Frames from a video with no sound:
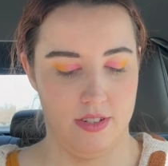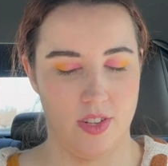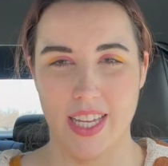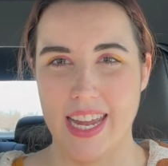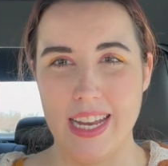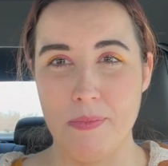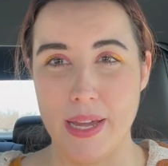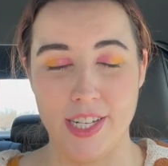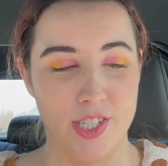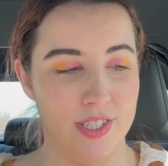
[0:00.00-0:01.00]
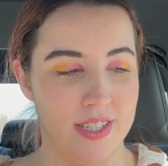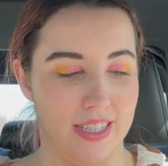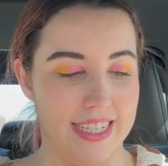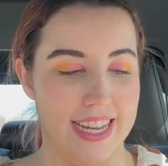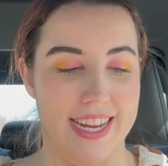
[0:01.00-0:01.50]
Like 80 pages, the
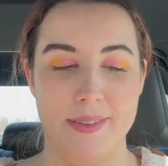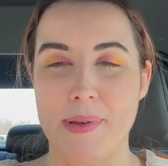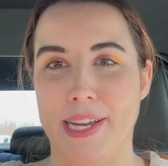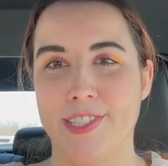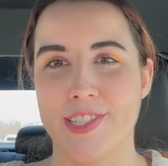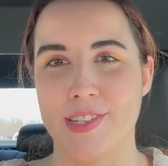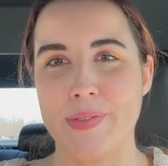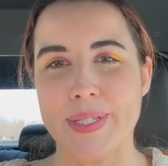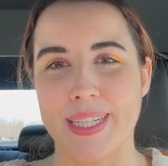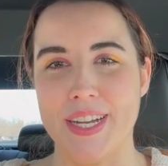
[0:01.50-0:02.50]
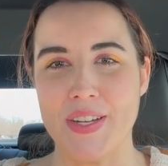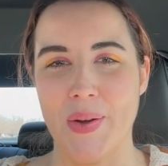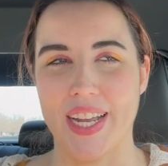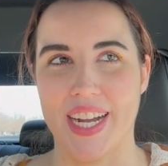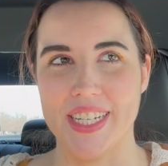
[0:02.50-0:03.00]
last 80 pages, there was a lot
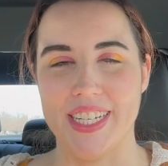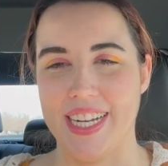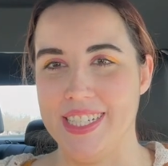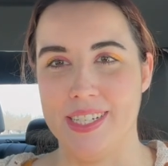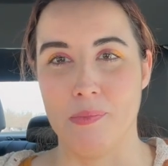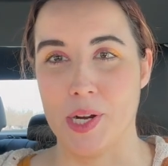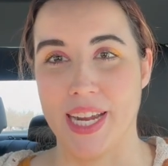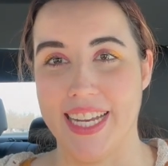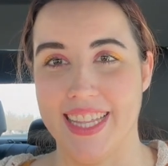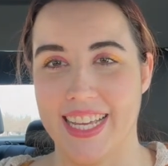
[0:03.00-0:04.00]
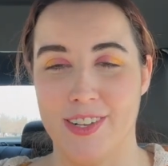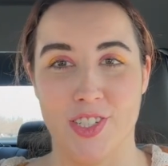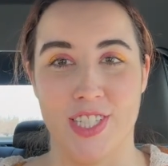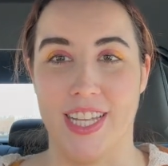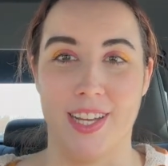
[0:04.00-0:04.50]
going on, and I didn't mark anything. I was
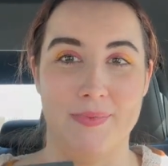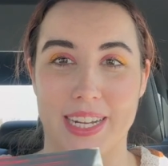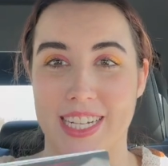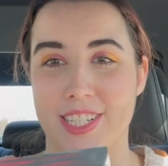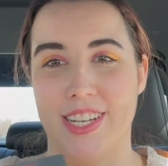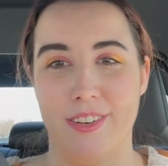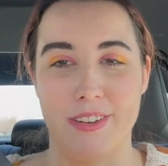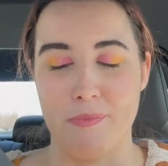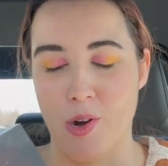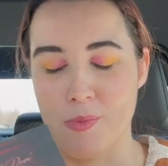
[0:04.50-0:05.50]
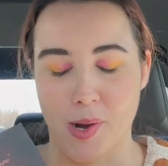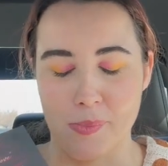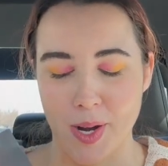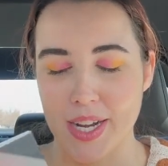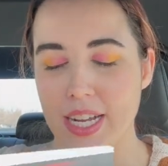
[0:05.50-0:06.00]
just like, oh my gosh, I need to read
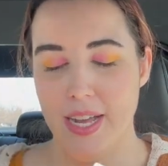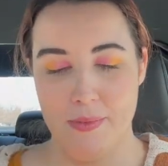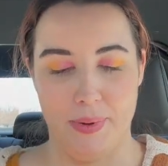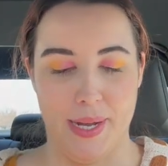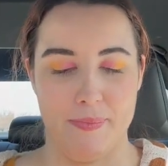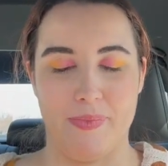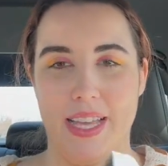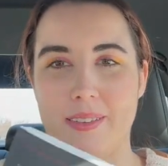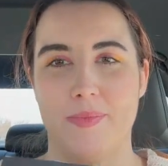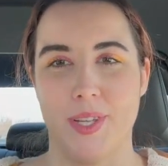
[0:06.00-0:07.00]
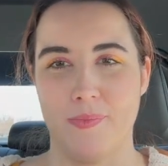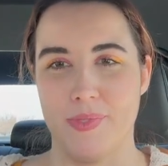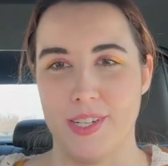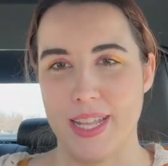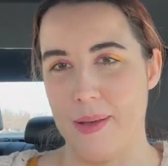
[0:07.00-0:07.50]
more. But yeah, so
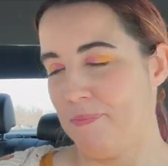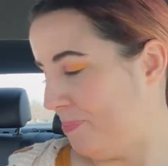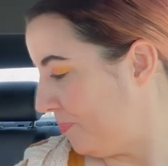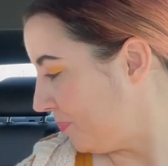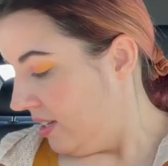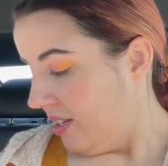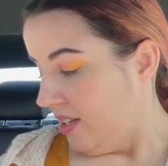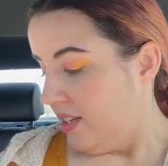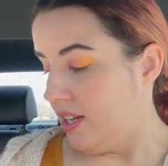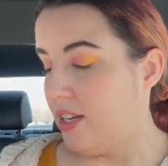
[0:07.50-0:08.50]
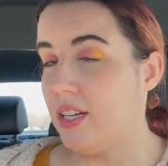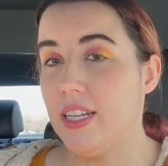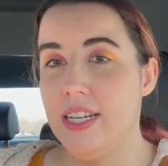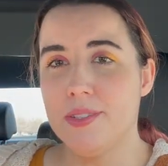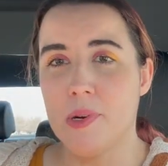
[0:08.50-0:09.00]
there's that. I
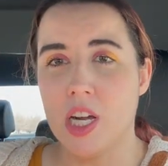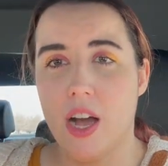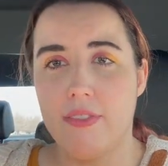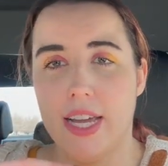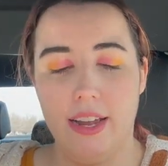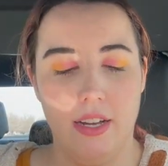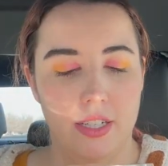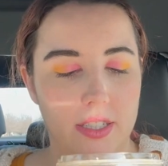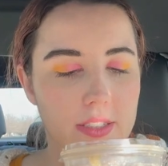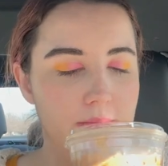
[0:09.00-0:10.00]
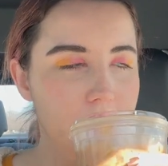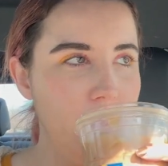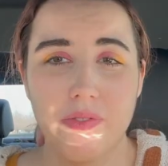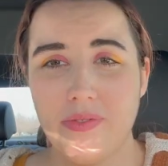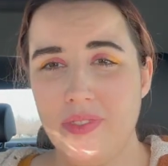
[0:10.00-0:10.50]
need some more coffee.
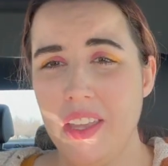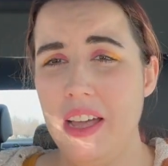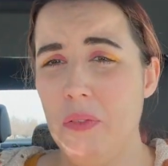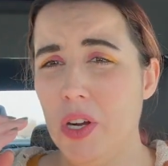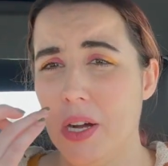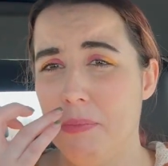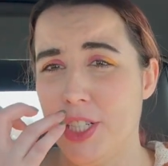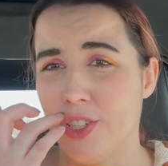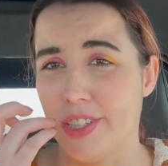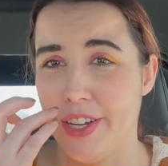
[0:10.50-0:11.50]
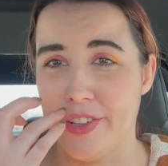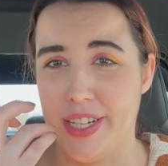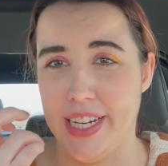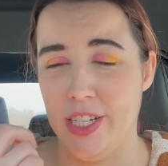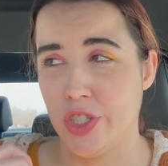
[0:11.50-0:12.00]
I woke up much earlier
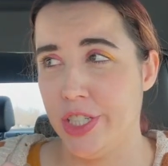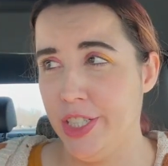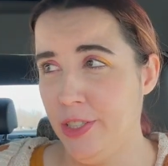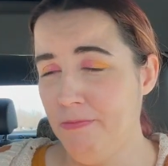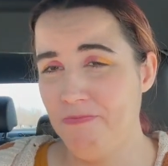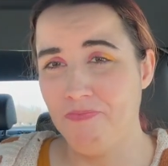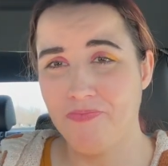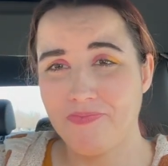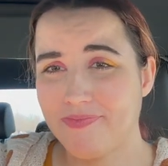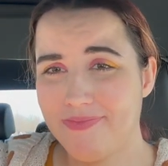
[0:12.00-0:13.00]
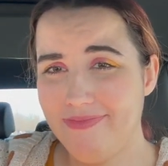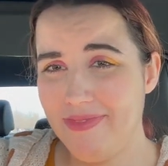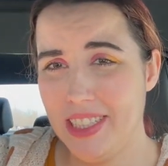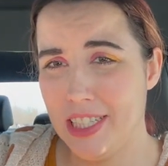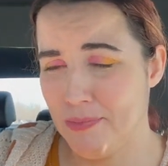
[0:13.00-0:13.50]
than I usually do.
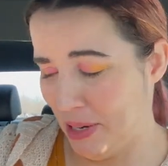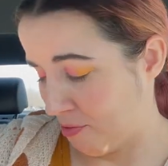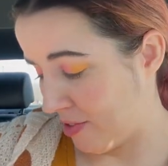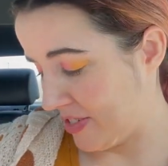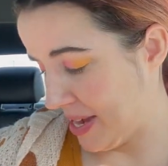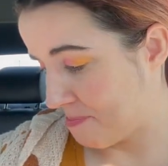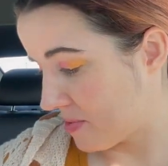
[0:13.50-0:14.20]
It's been a rough day.